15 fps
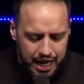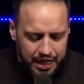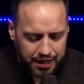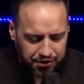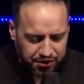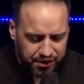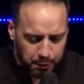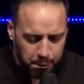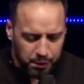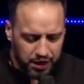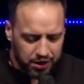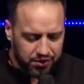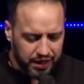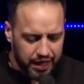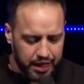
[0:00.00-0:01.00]
They simply
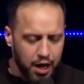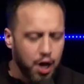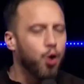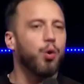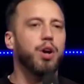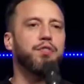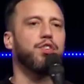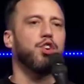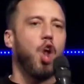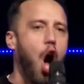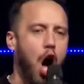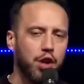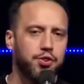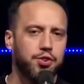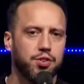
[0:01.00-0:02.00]
said, "We've
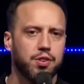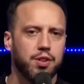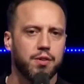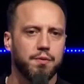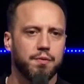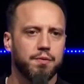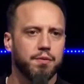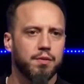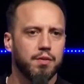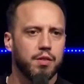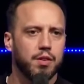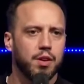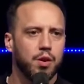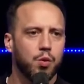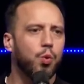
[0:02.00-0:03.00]
lost.
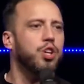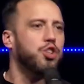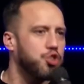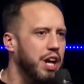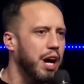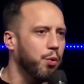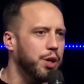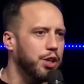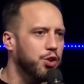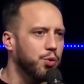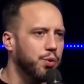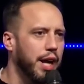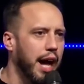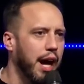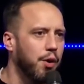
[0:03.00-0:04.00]
What shall we do
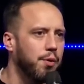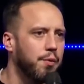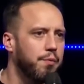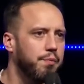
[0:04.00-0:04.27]
now?"